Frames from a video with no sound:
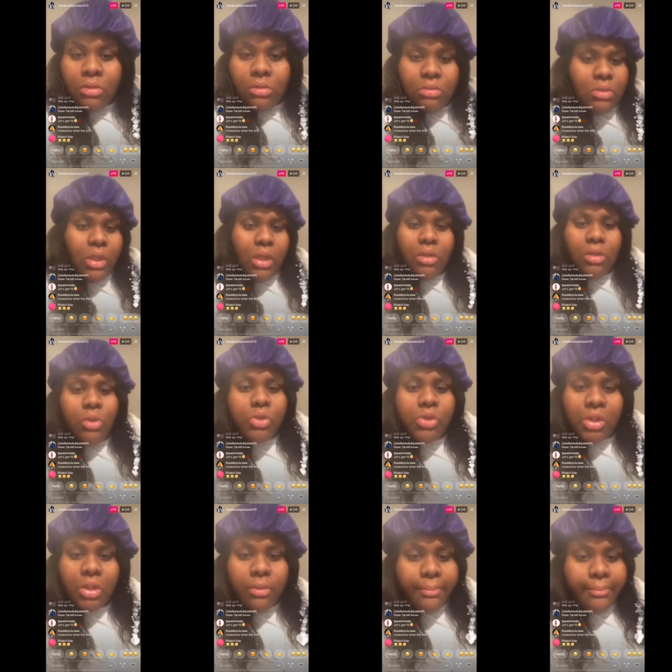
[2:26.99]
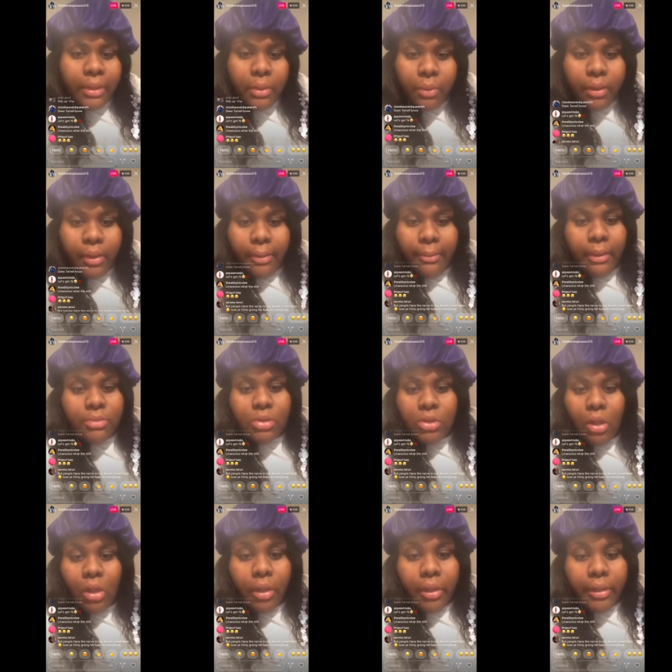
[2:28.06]
then you shouldn't be with him. I'm
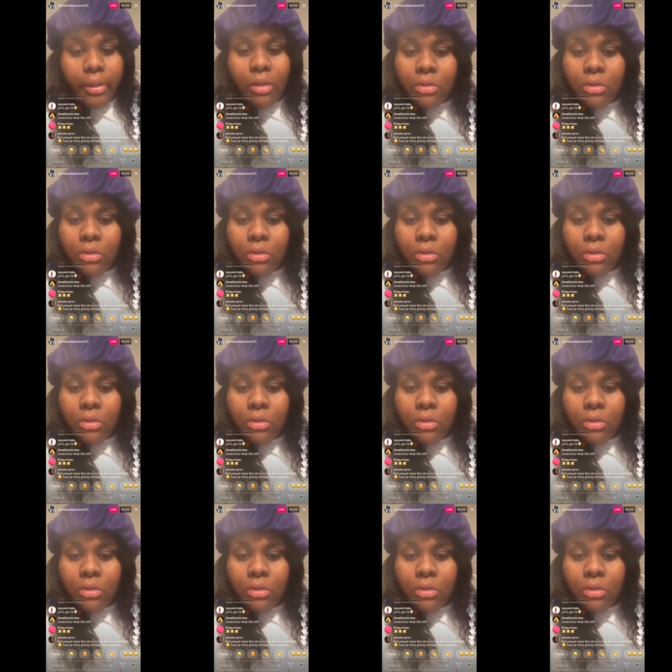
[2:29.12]
sorry.